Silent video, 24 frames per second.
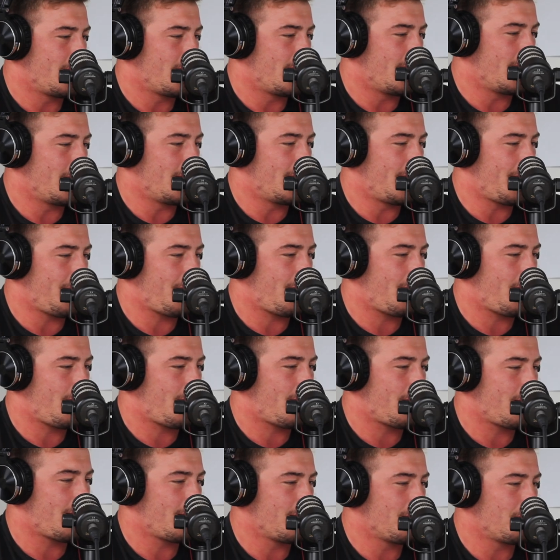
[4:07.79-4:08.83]

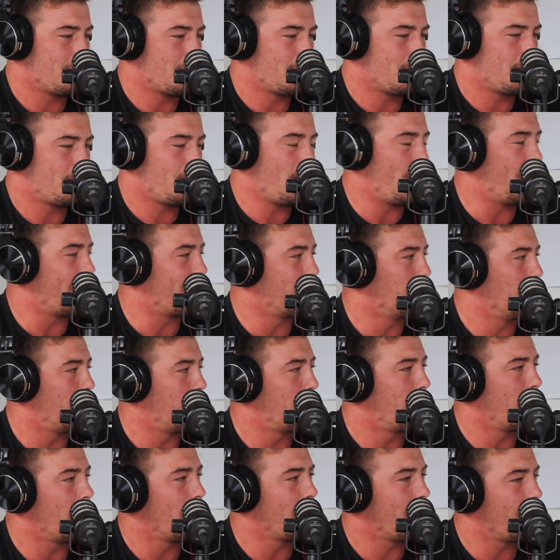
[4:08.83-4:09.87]
Unless fighting with my
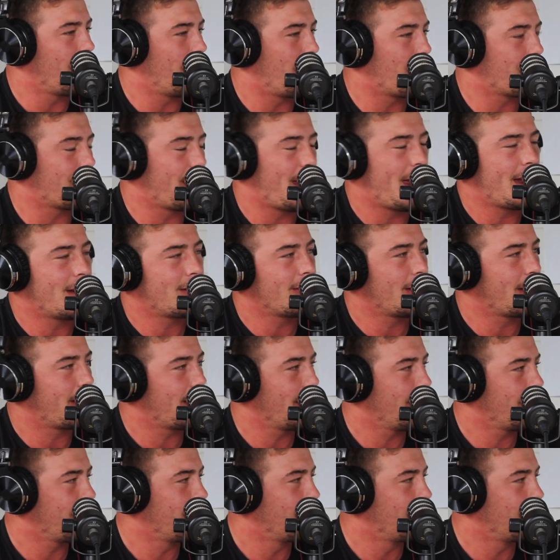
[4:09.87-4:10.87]
brother, then I was an angry kid.